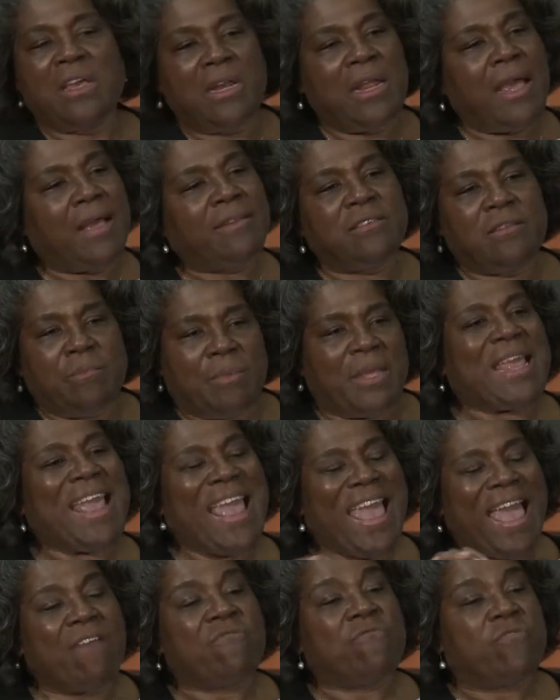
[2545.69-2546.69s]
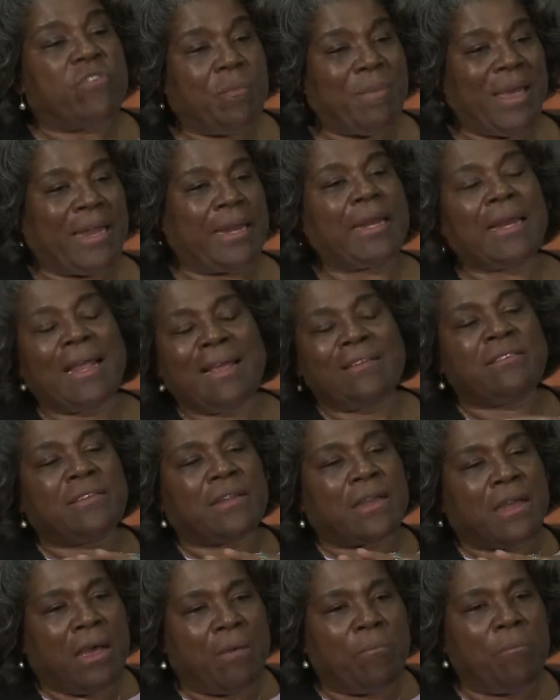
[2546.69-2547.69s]
It has to be everybody, it has
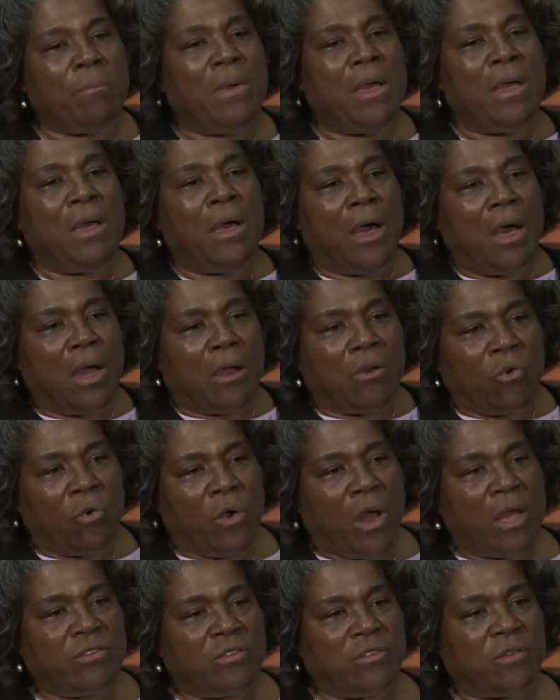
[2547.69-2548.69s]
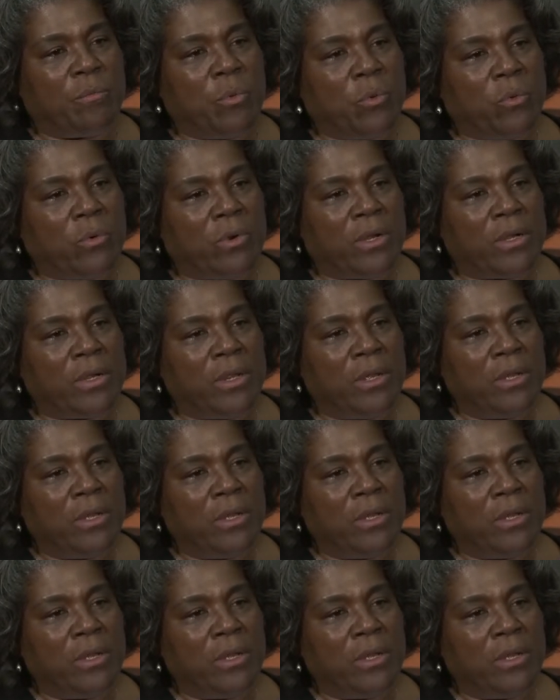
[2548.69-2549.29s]
to come across the board.